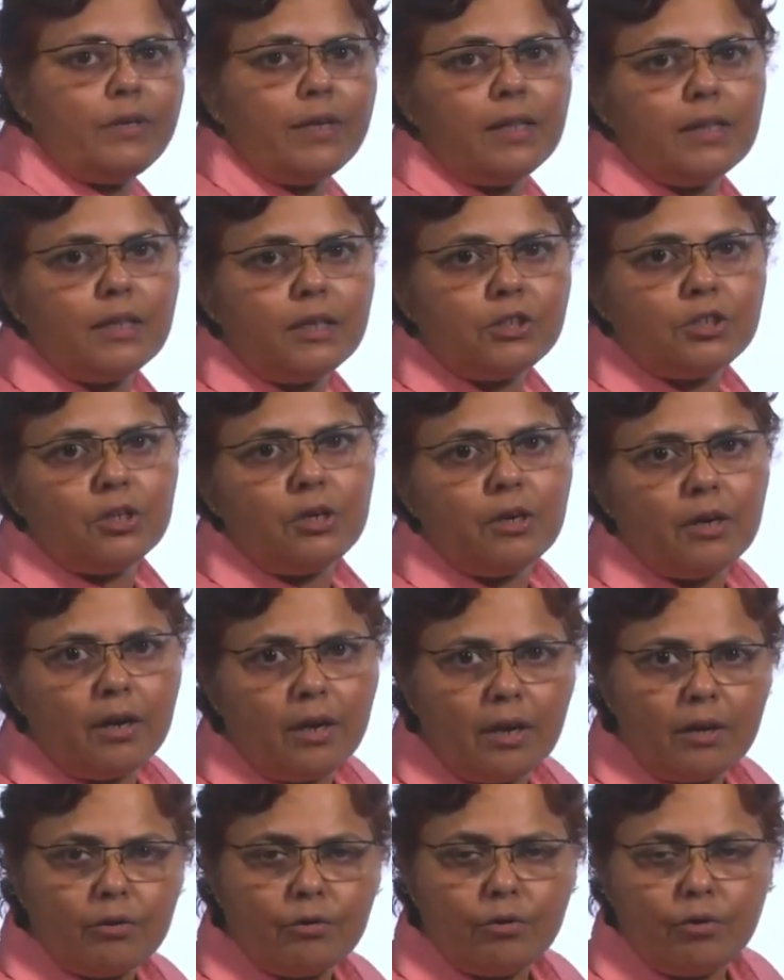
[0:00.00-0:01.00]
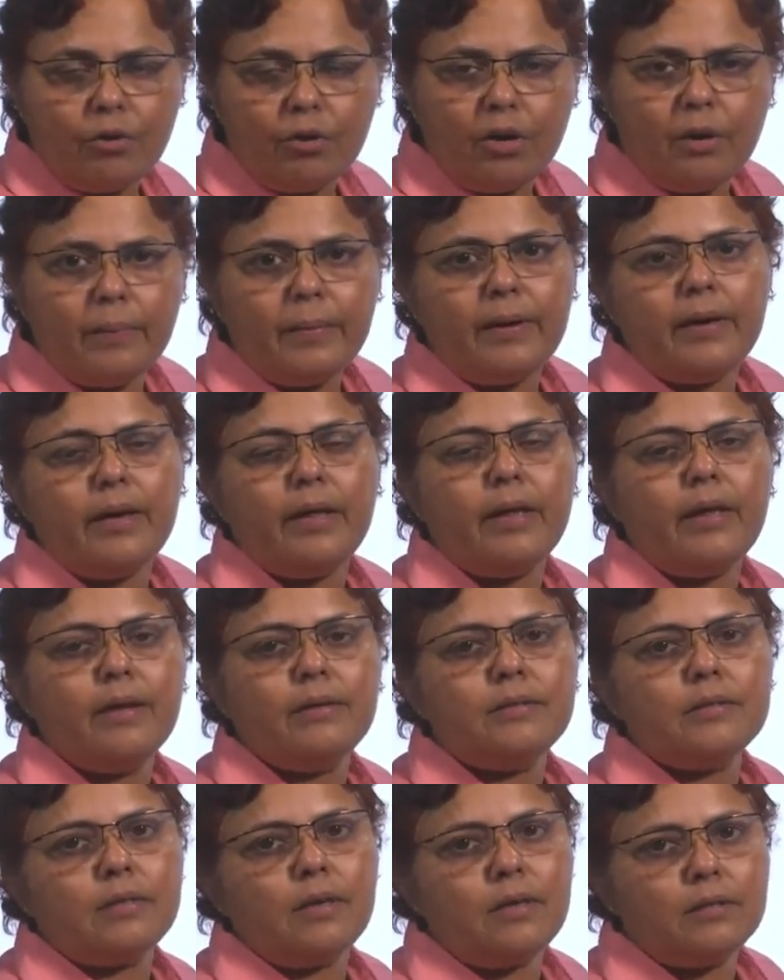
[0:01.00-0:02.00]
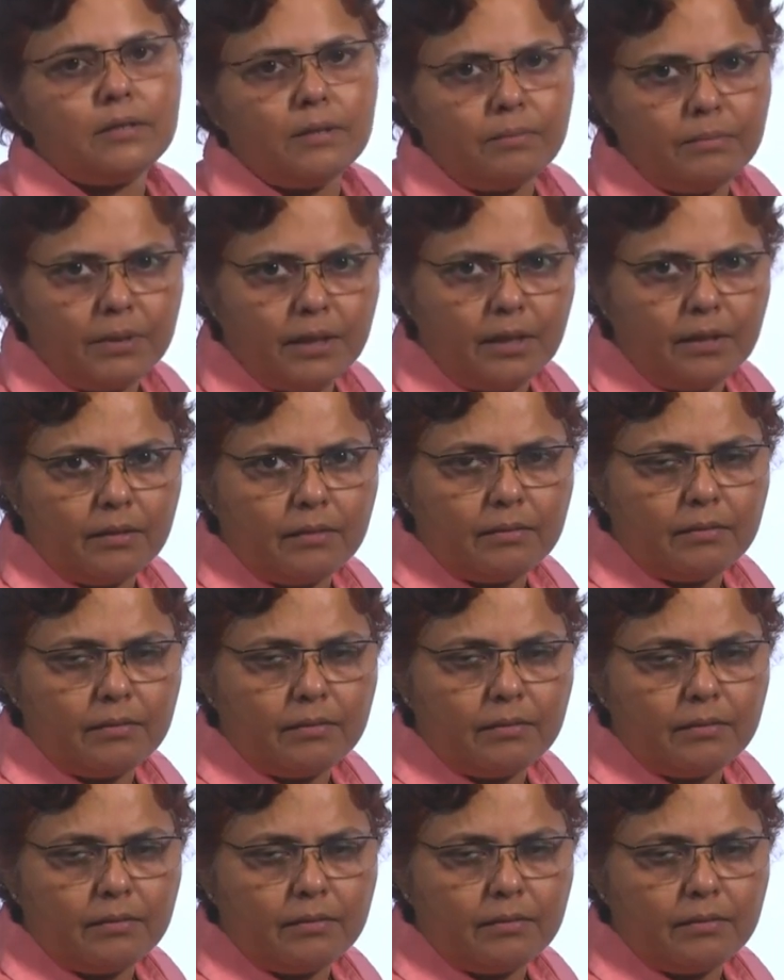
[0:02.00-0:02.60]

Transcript: till the children are grown up and they can start something.